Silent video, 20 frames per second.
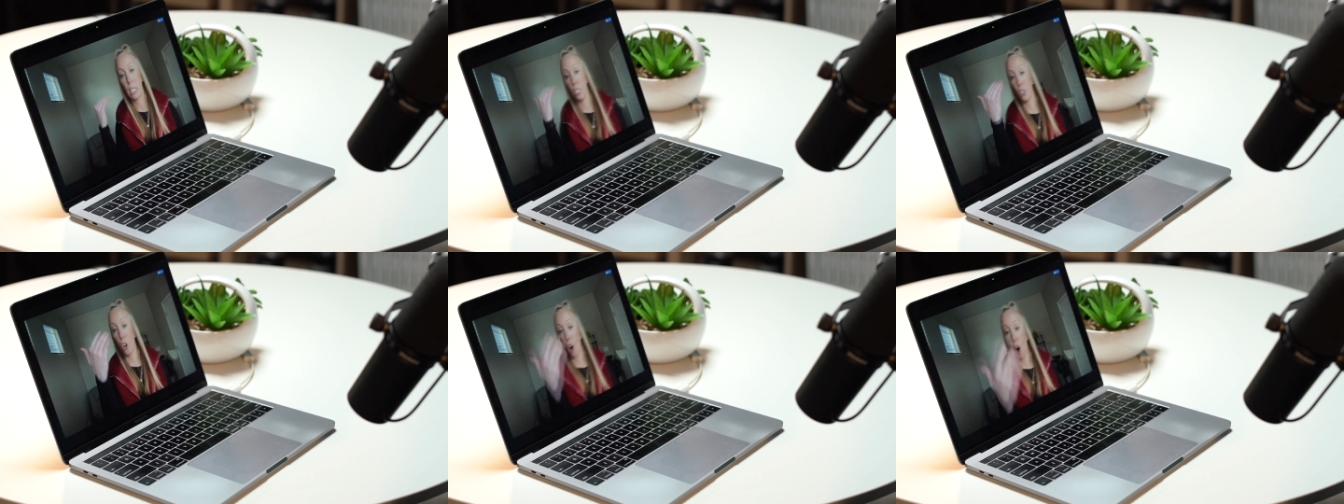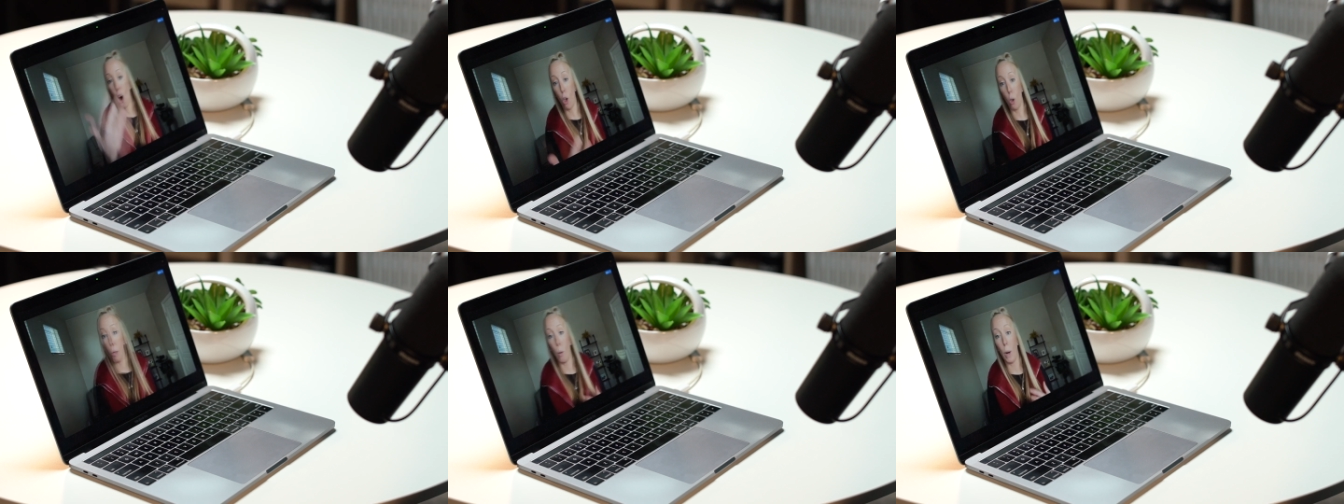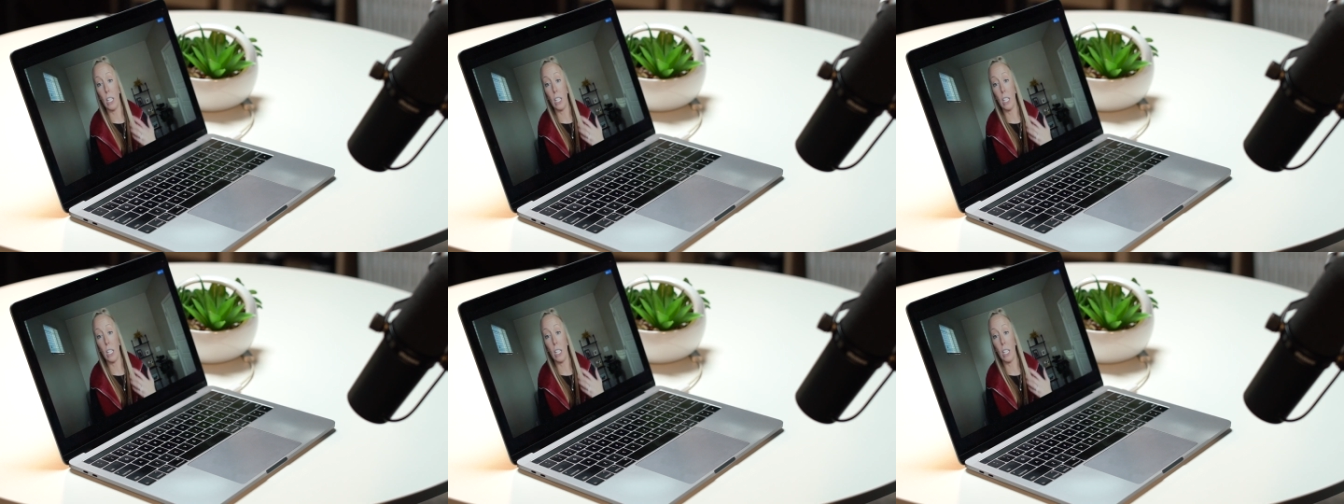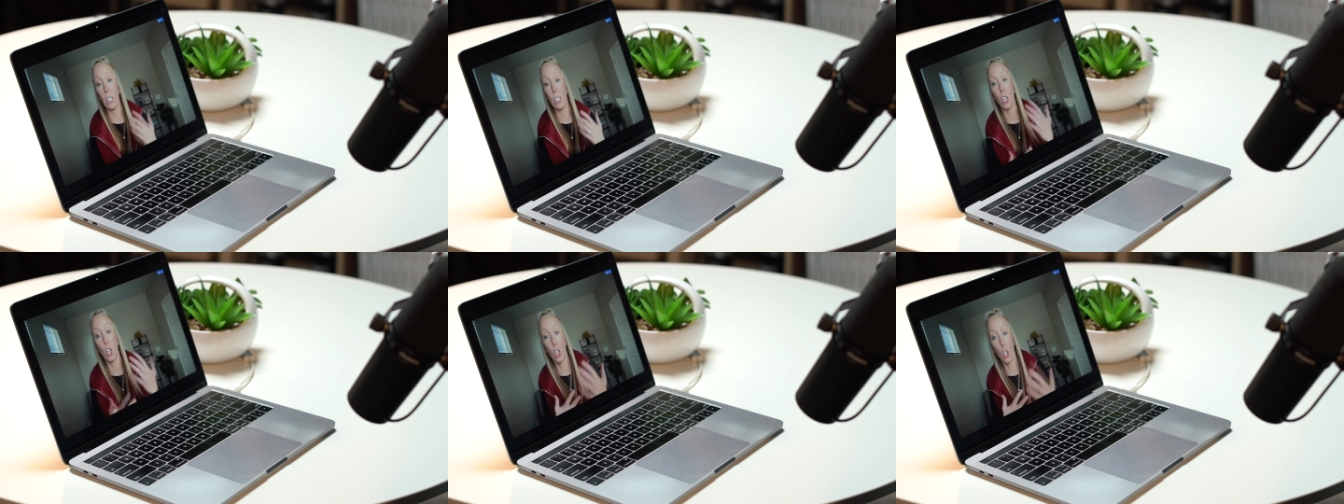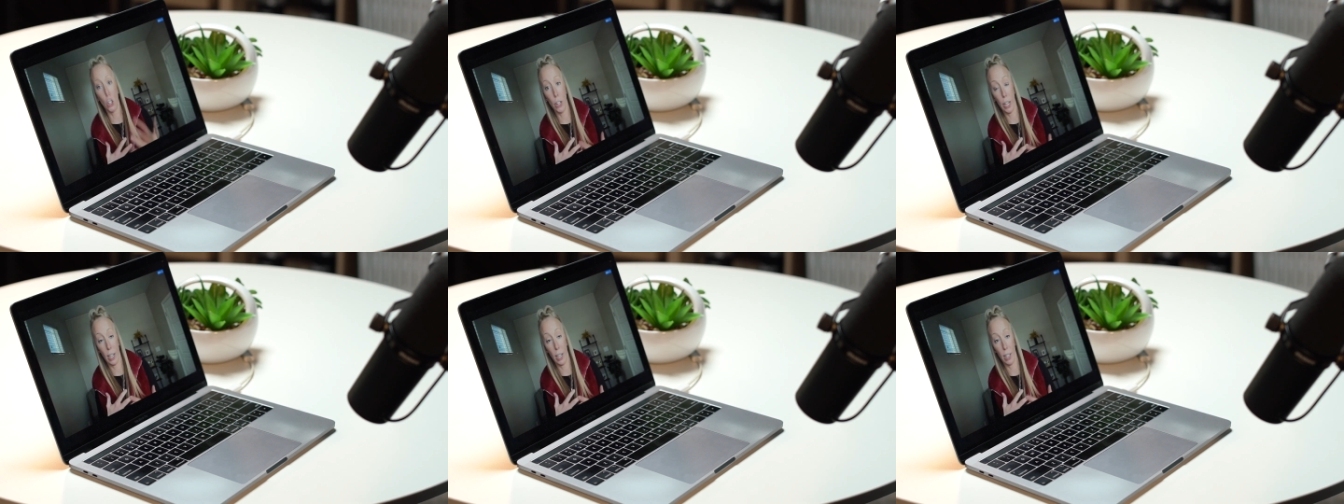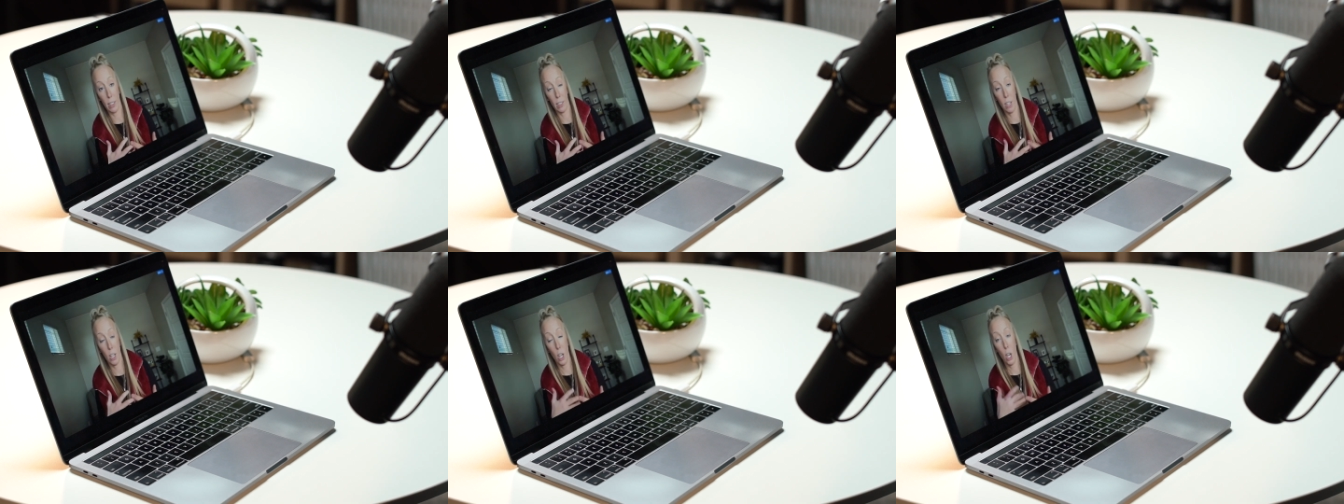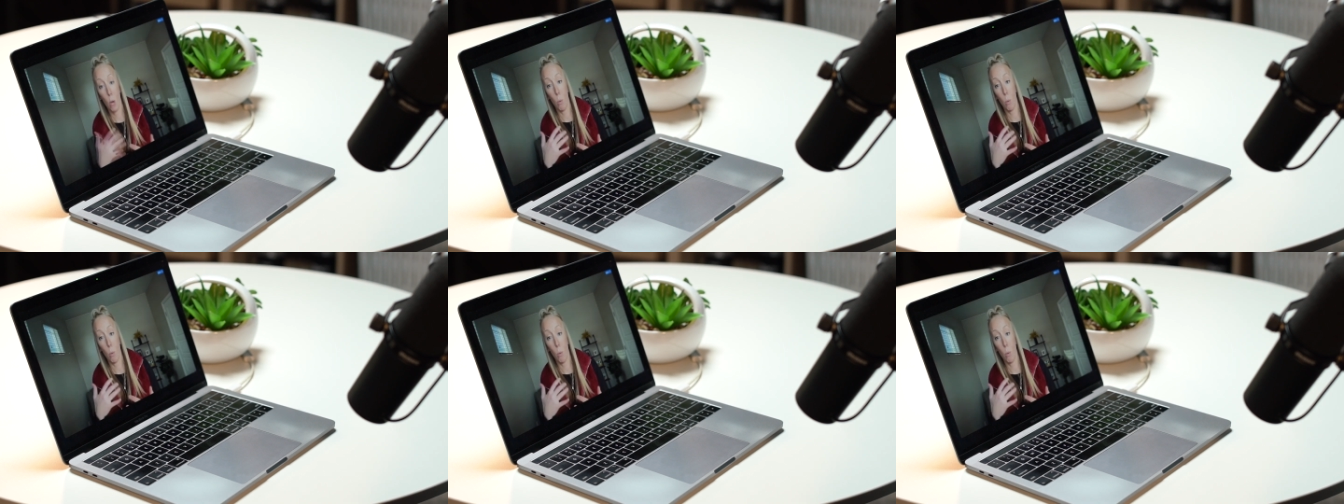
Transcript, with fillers: it's always learning.